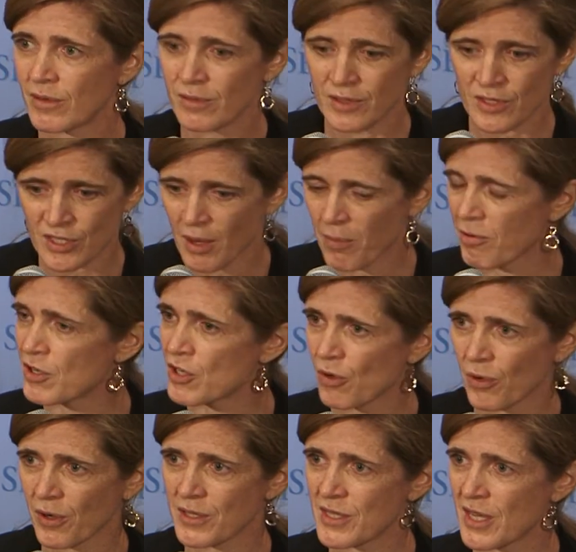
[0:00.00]
sub-regional
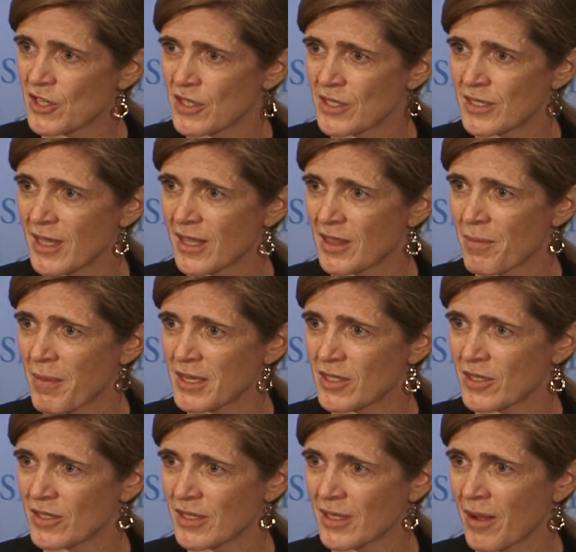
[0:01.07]
organizations sent the
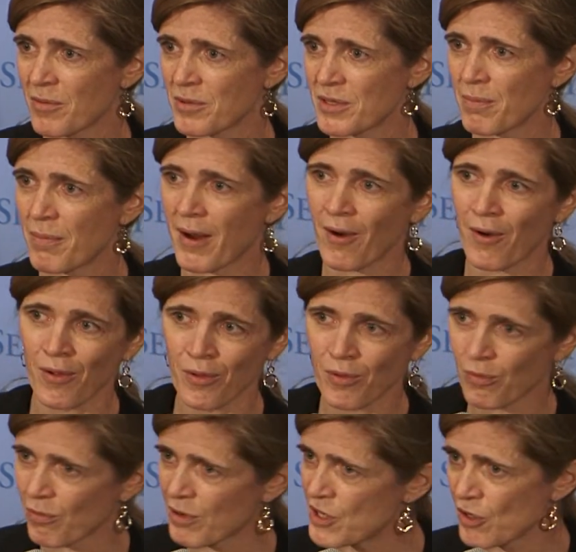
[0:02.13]
message that was in peril.
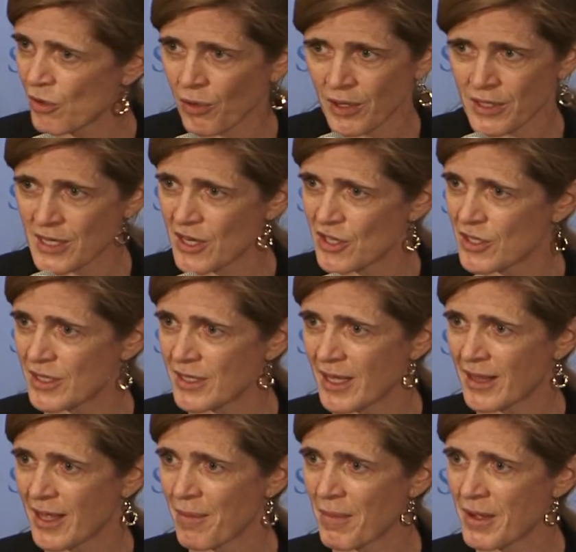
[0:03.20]
Regional organizations sent
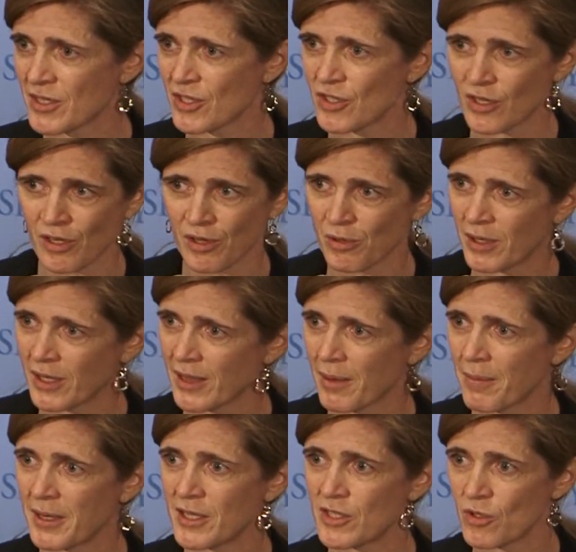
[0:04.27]
that message, including
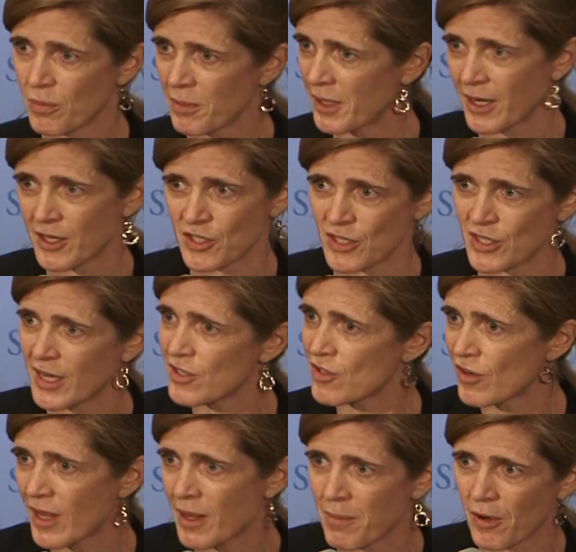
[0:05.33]
Dlamini Zuma, not just
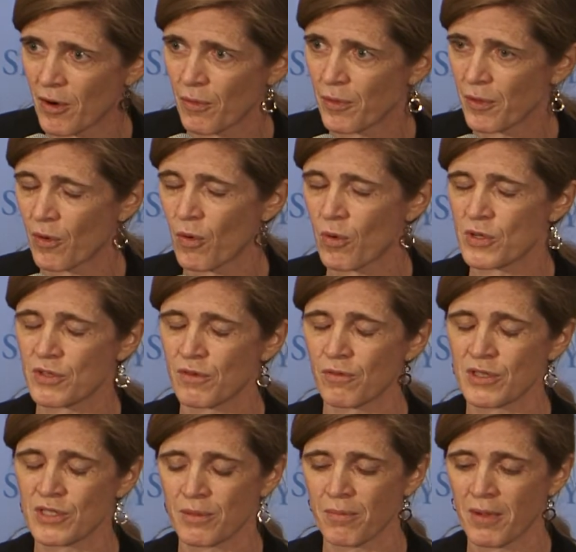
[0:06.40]
yesterday, but over the course of
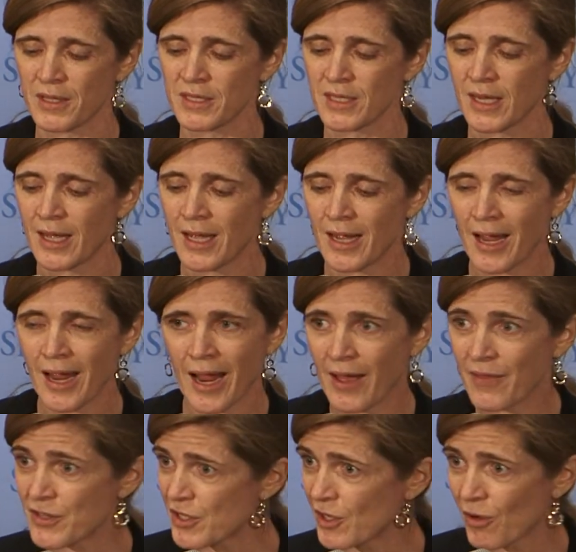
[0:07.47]
recent months. And
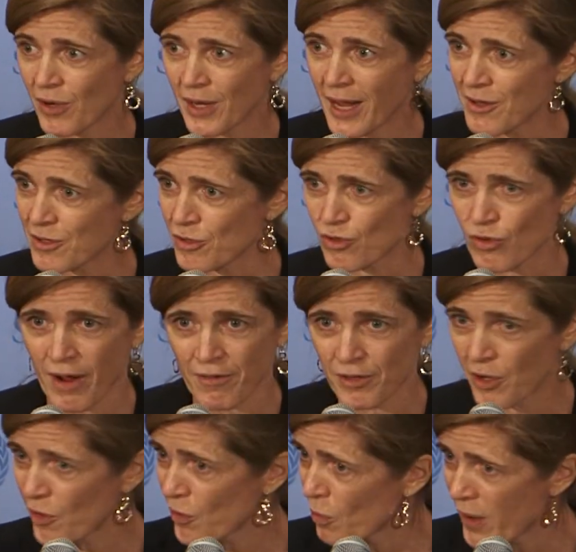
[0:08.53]
the Security Council traveled
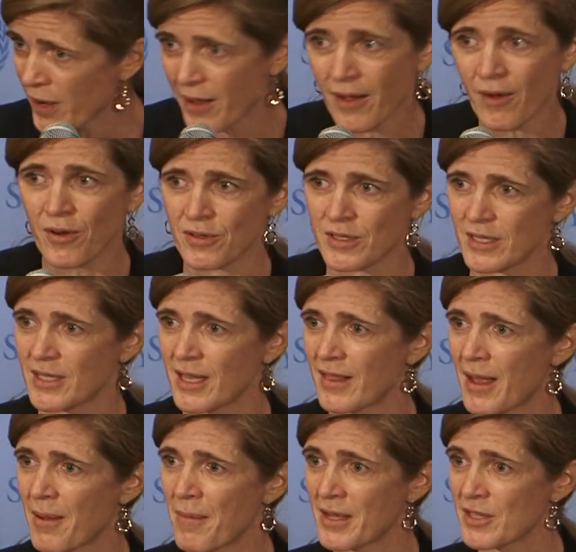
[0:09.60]
all the way there to send
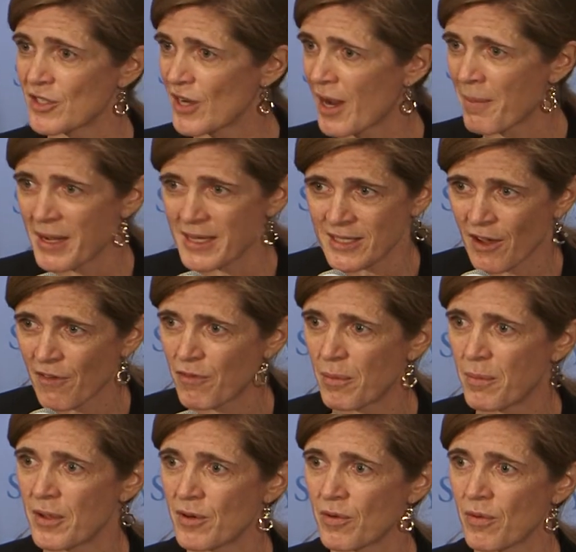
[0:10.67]
that message. I myself have
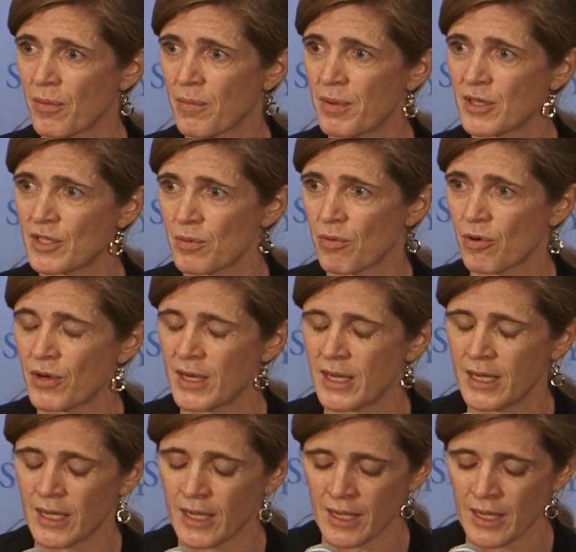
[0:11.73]
been to Burundi